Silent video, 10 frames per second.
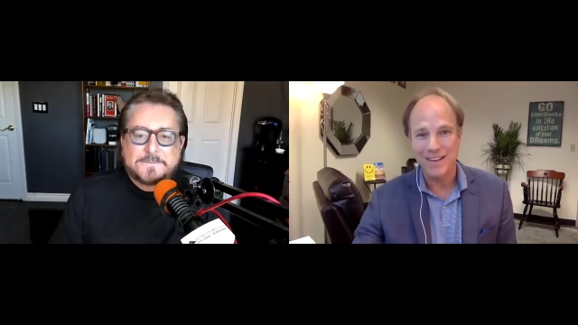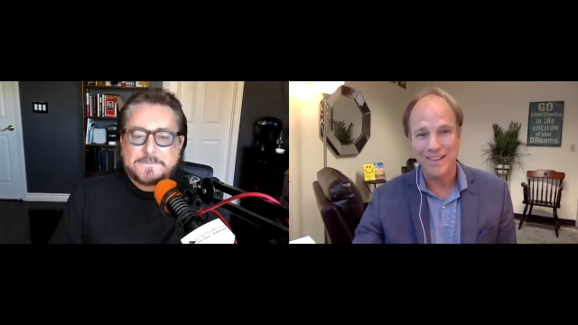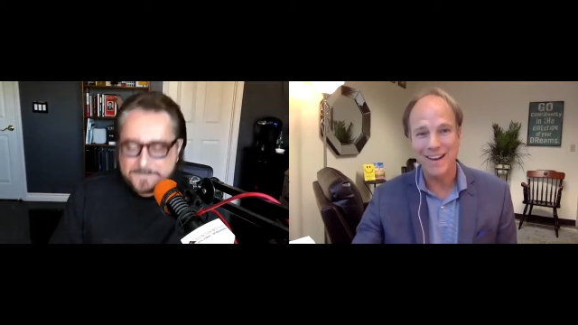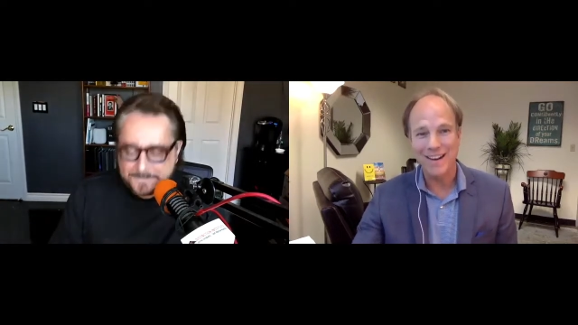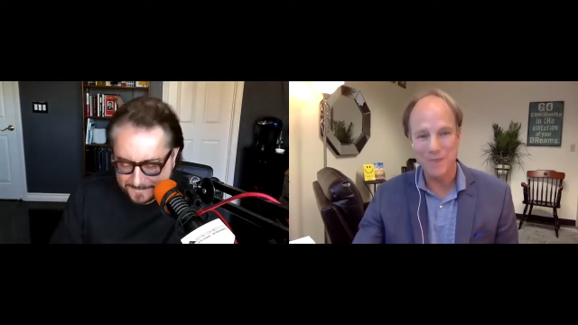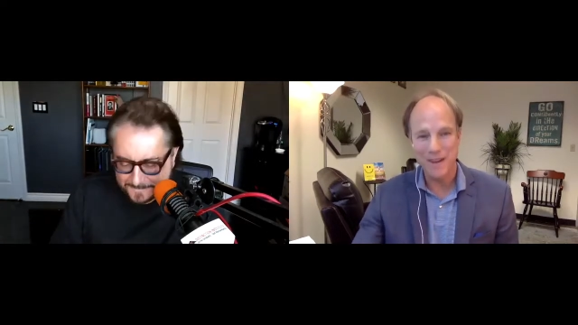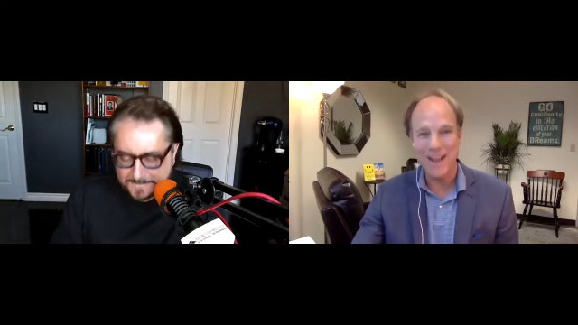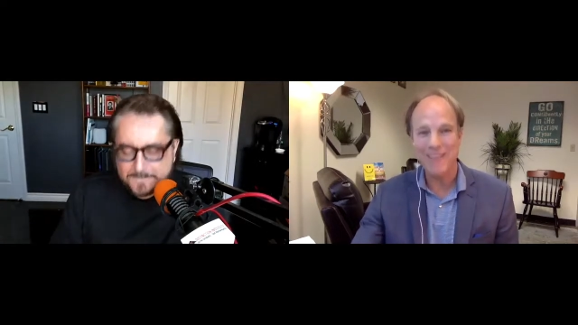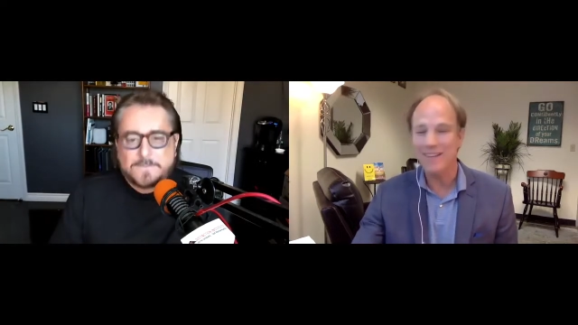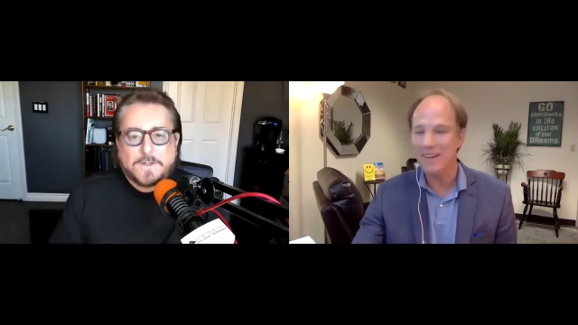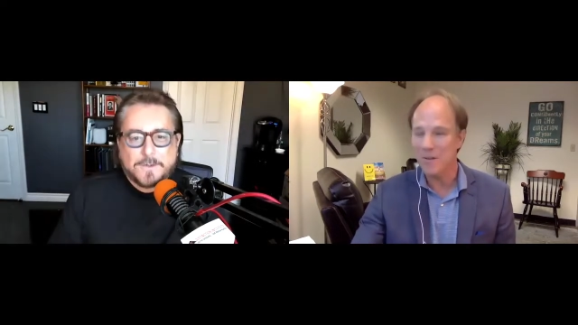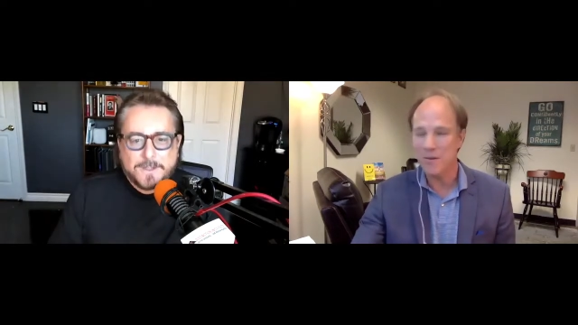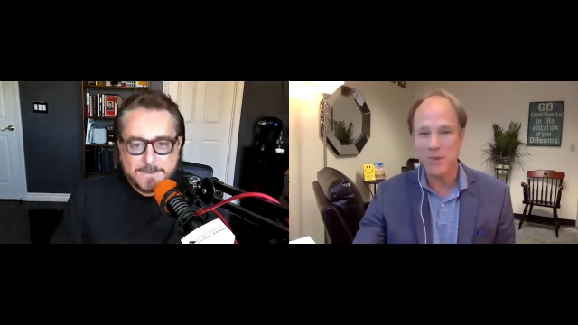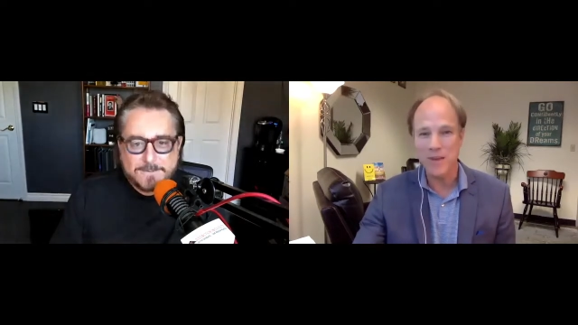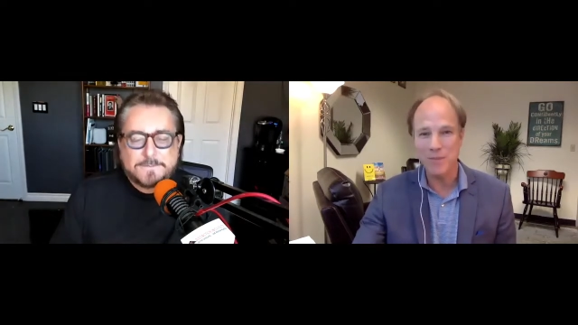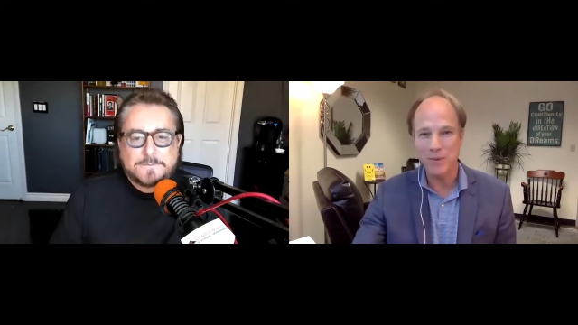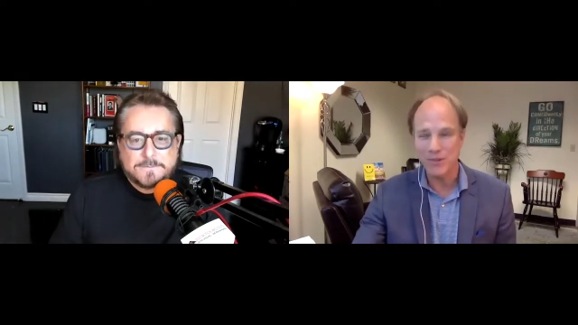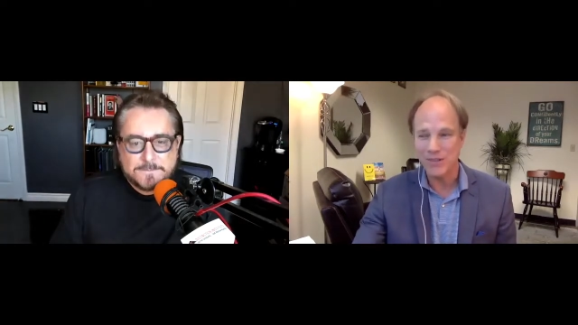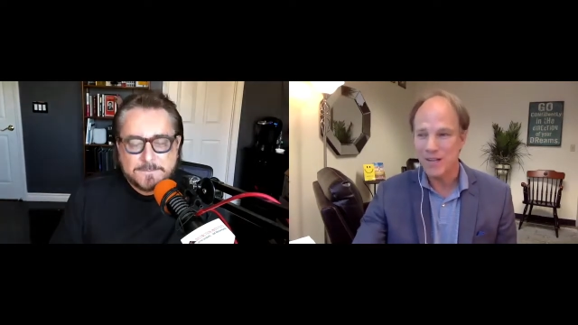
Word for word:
Speaker 1: right? And by asking other people,